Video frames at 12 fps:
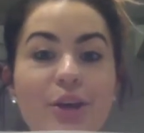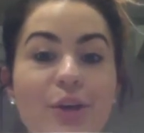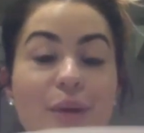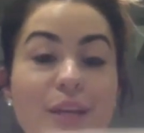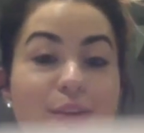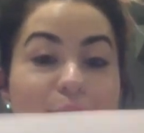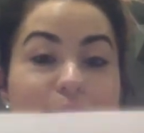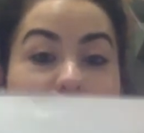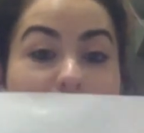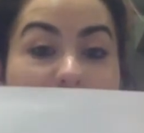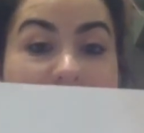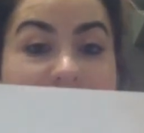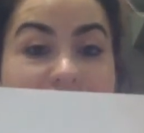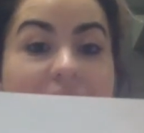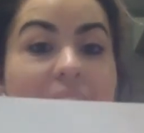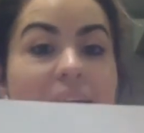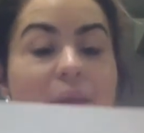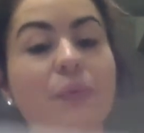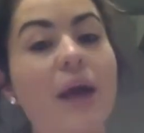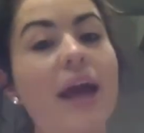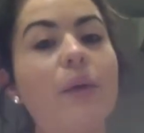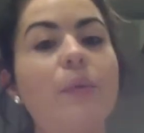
You can use side, right?